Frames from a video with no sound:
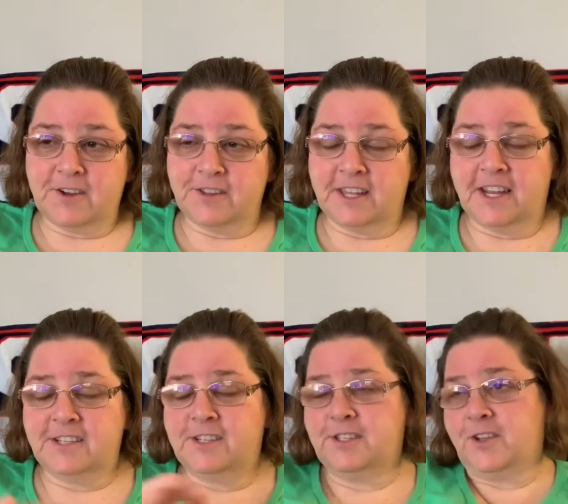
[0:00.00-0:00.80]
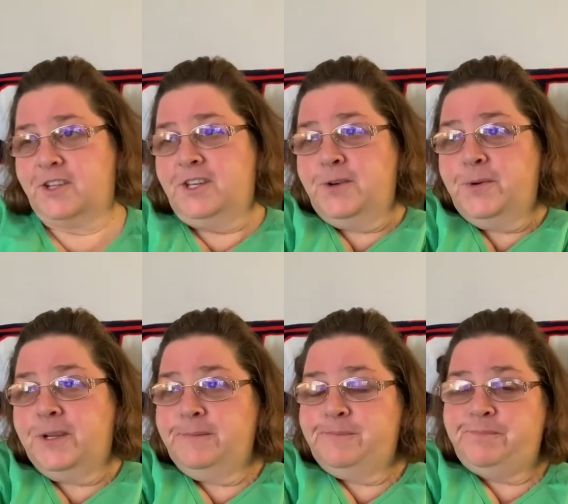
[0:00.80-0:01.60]
And then I just thought, you know
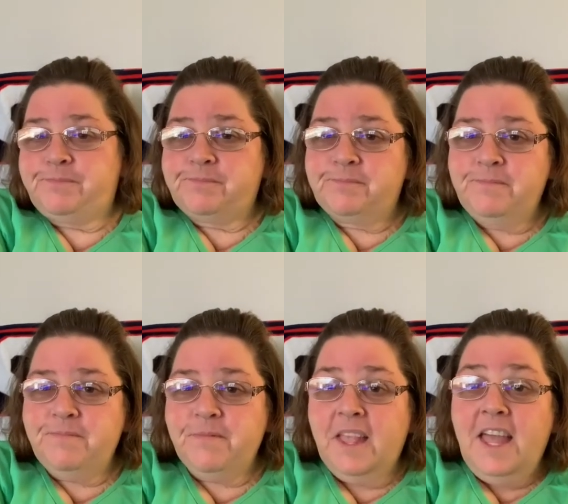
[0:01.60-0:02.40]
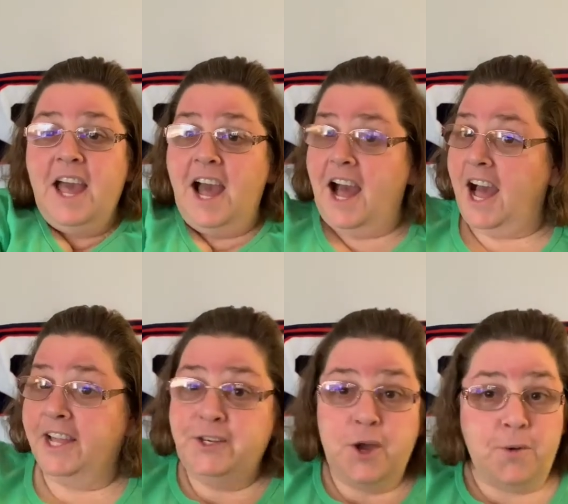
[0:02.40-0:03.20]
what? I
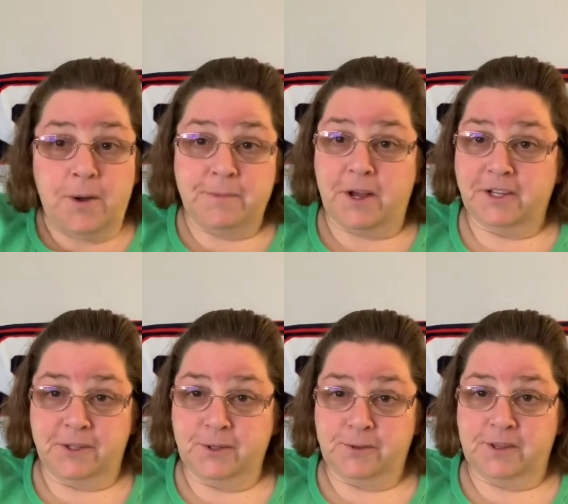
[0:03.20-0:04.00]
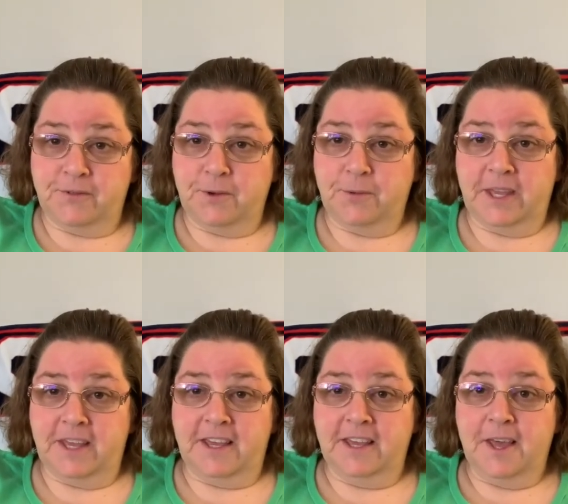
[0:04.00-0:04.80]
know I'm not going to lose every
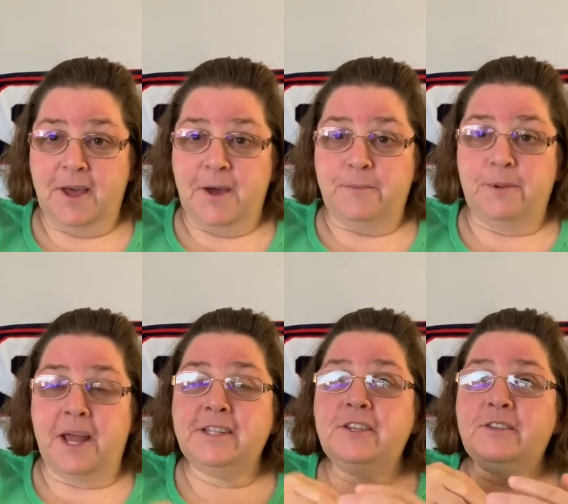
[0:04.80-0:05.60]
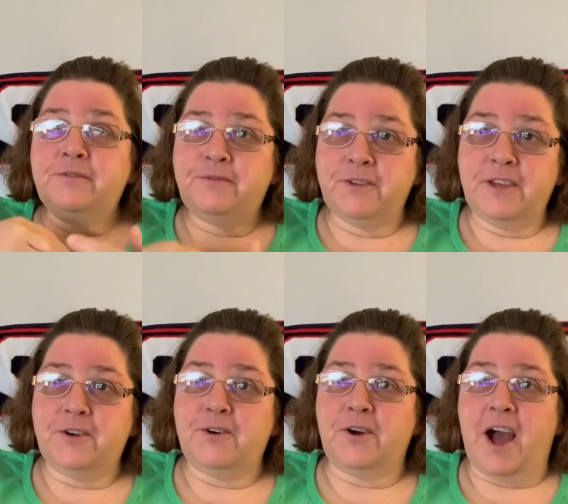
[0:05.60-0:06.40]
week, but I just
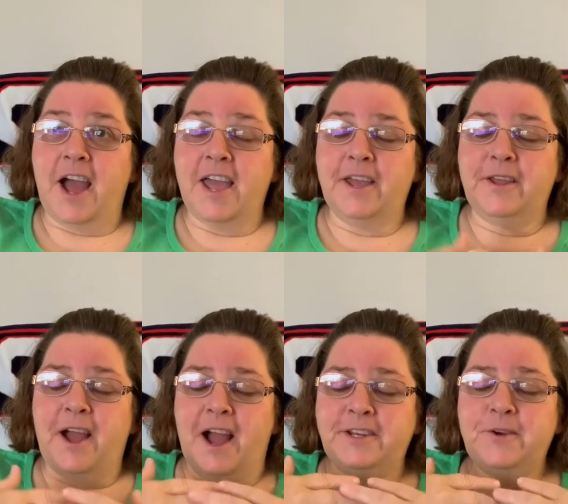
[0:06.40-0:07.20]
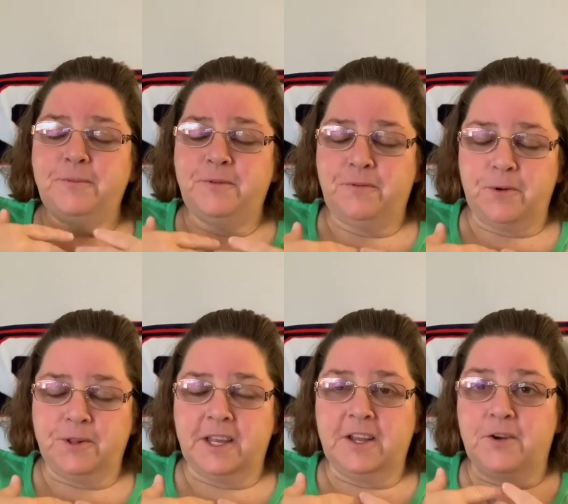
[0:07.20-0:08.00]
feel I know before,
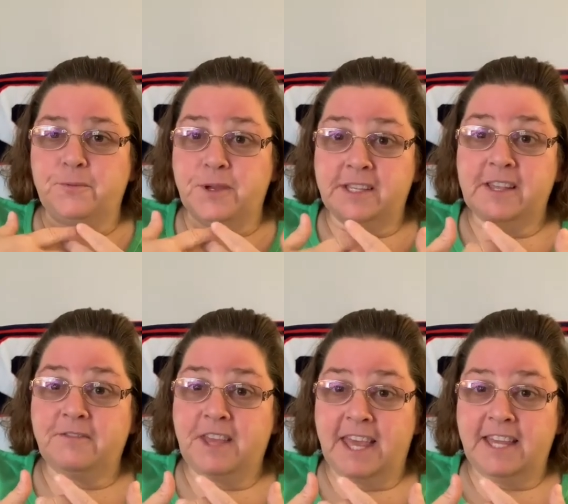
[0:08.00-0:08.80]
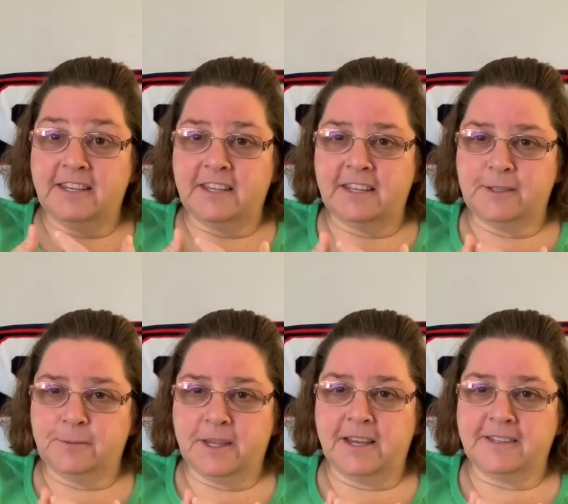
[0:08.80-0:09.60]
like on weeks I've gained, it's
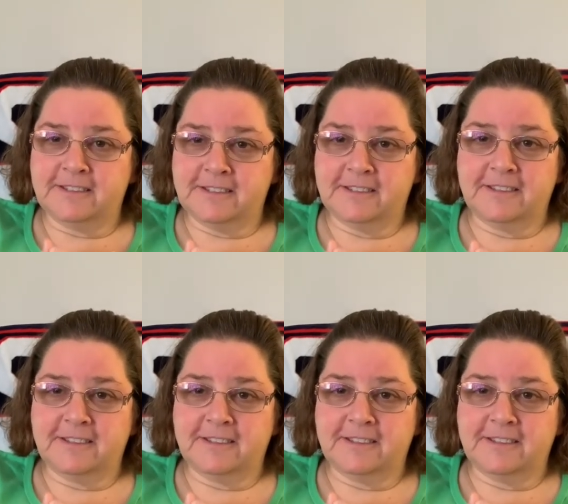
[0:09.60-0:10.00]
because